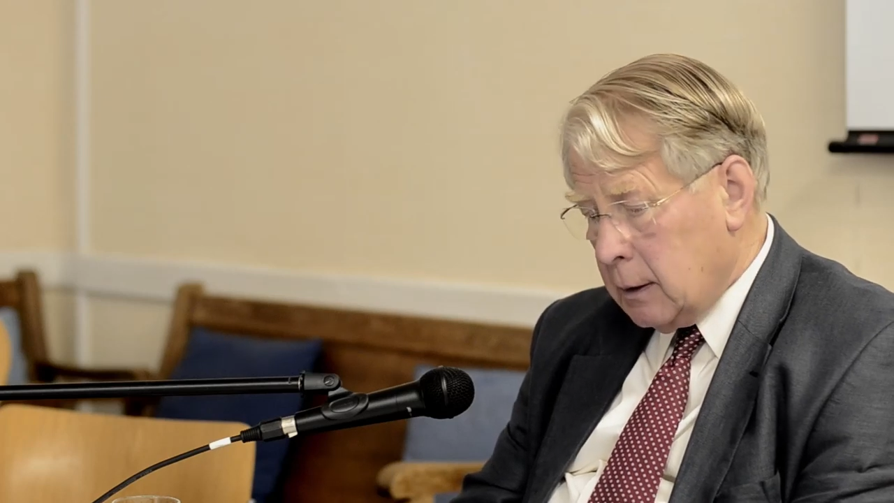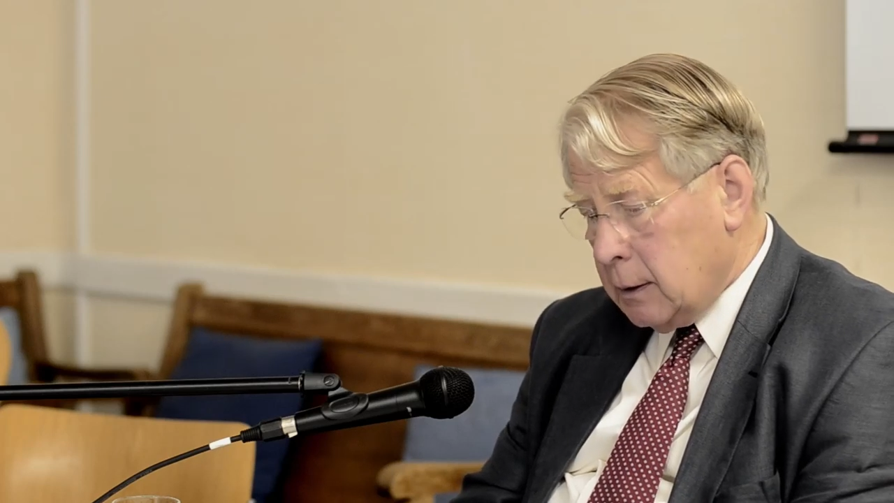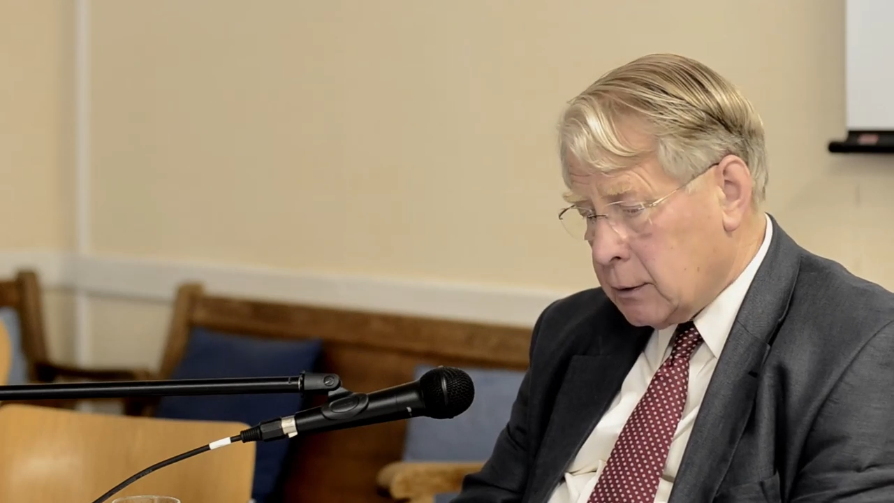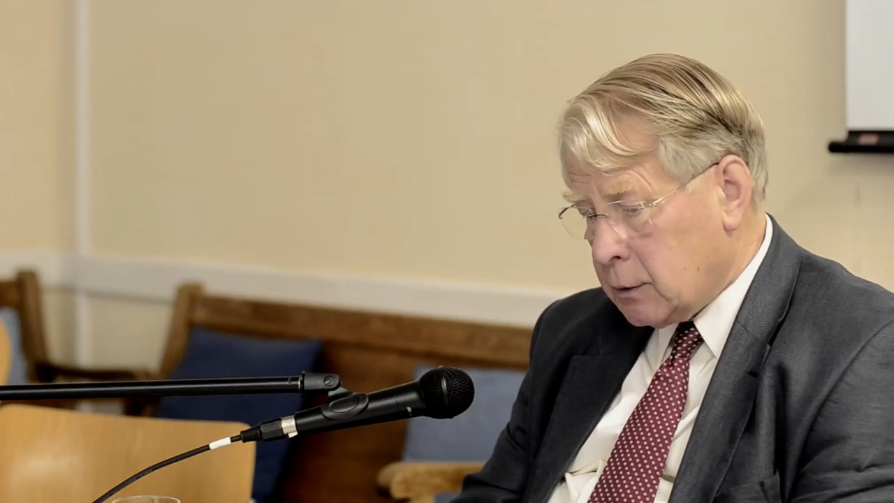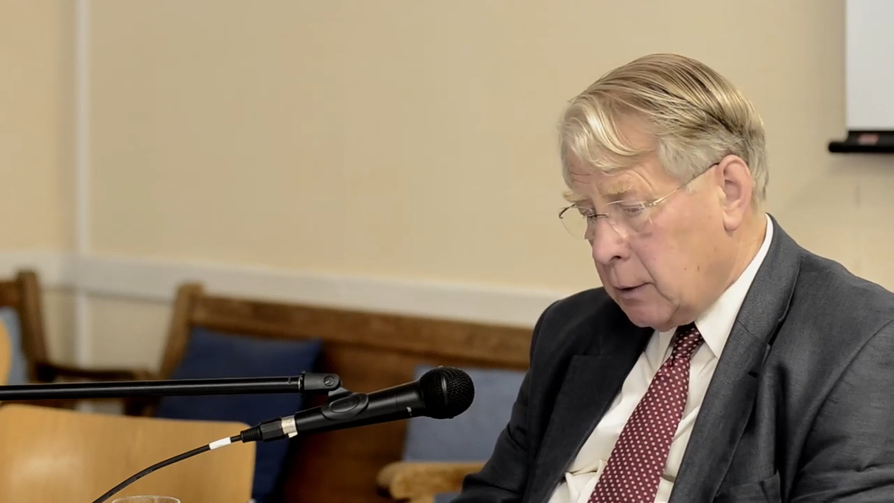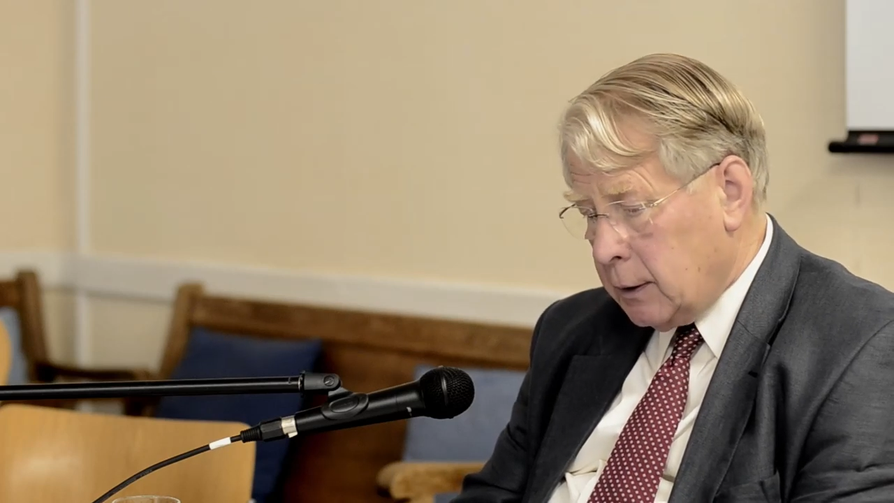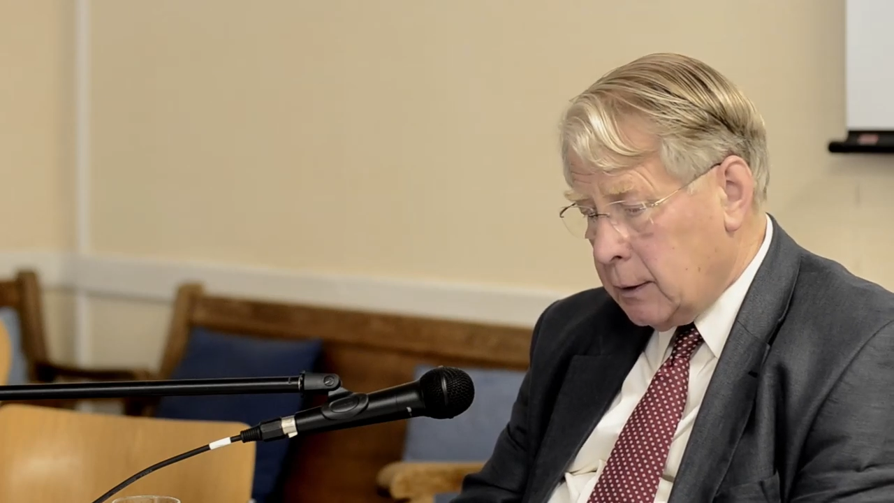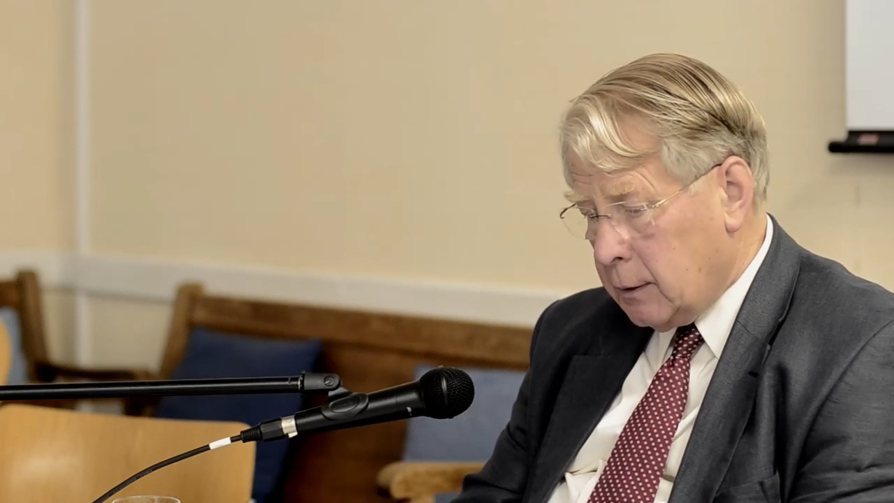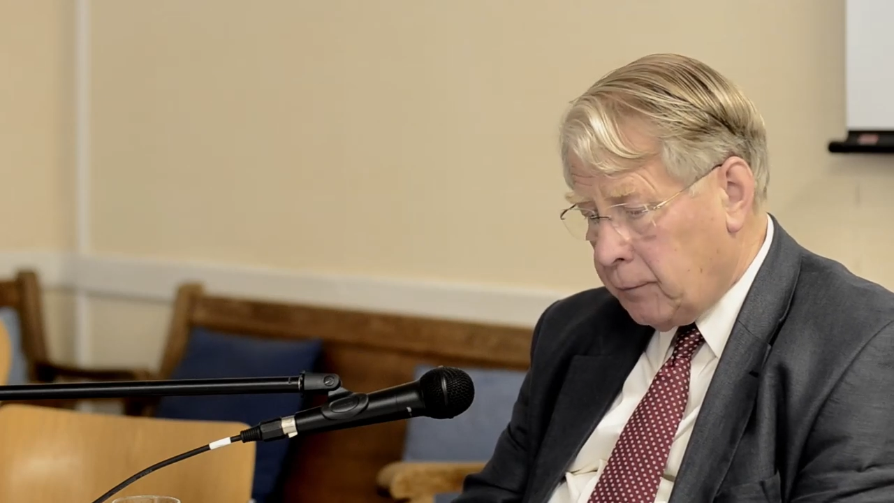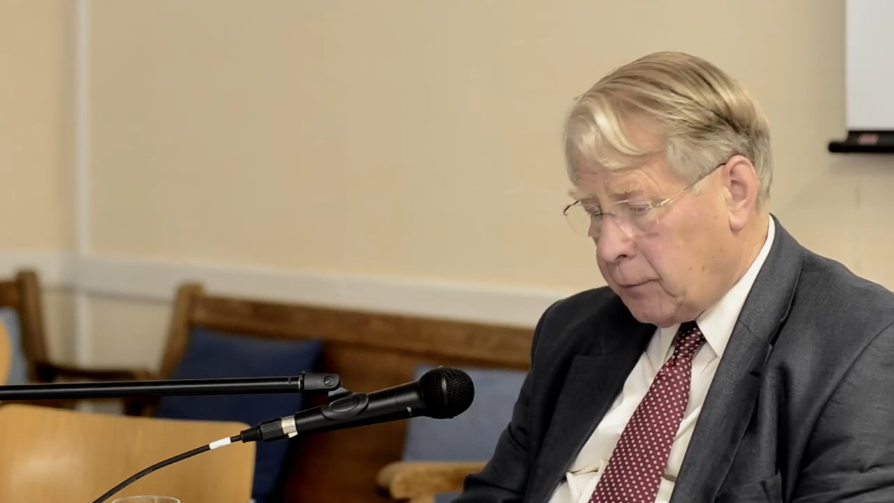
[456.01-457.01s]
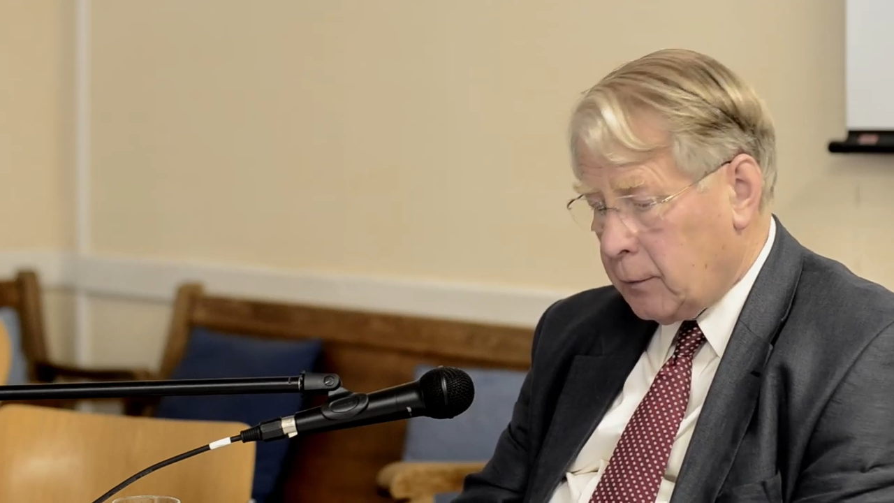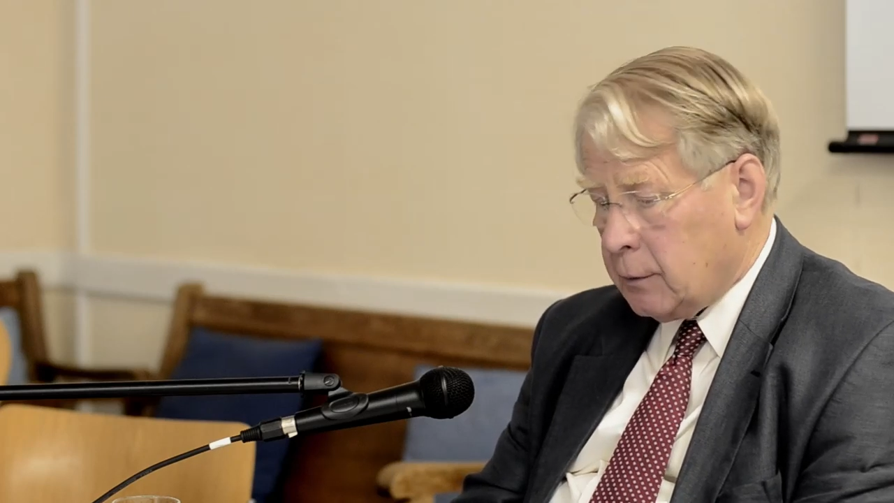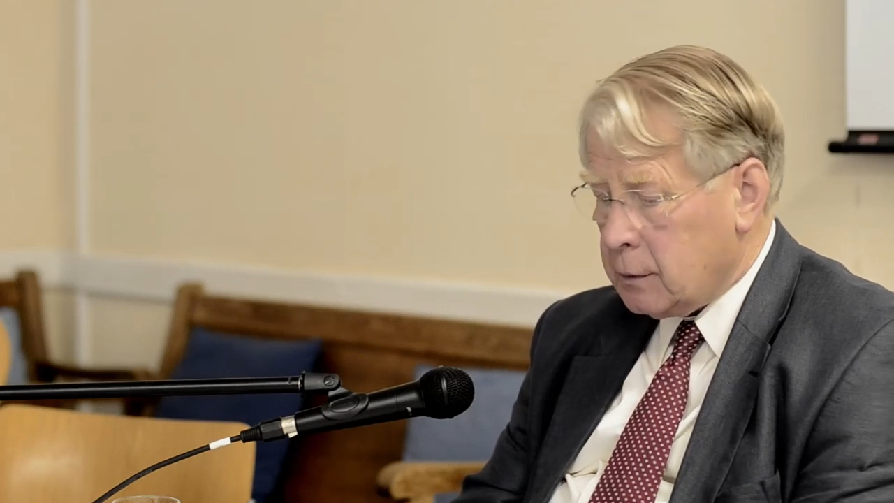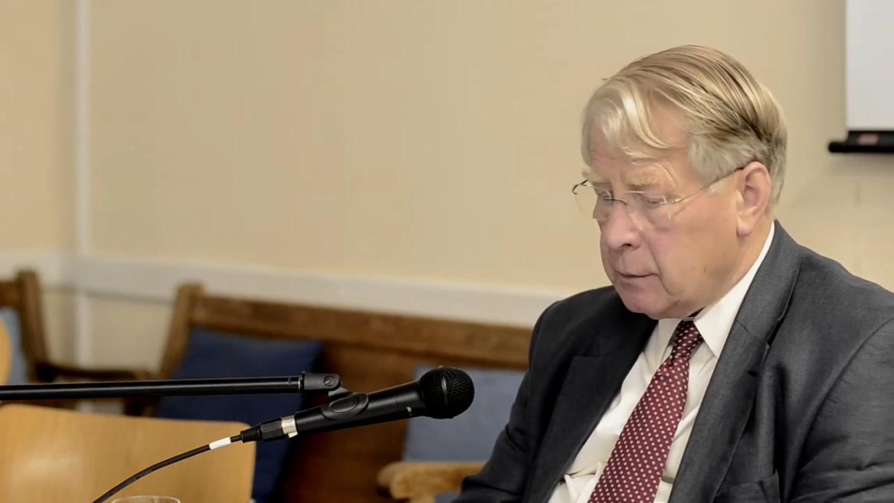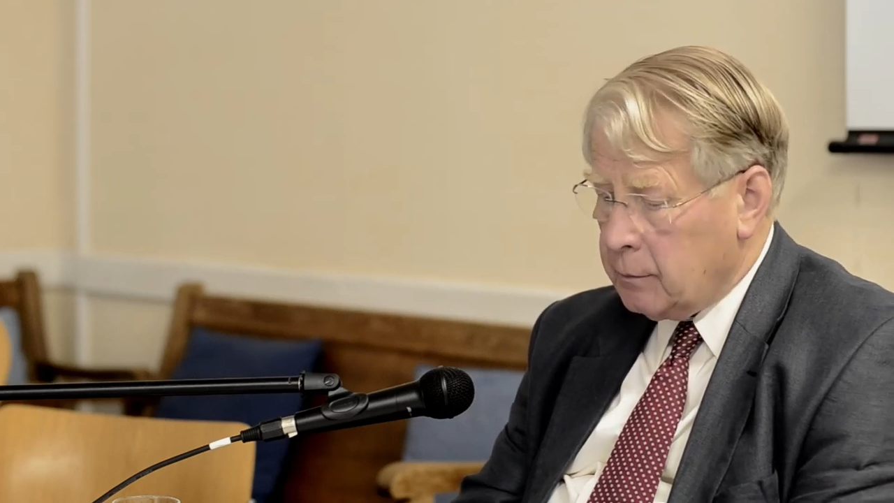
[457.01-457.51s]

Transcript: is quite different,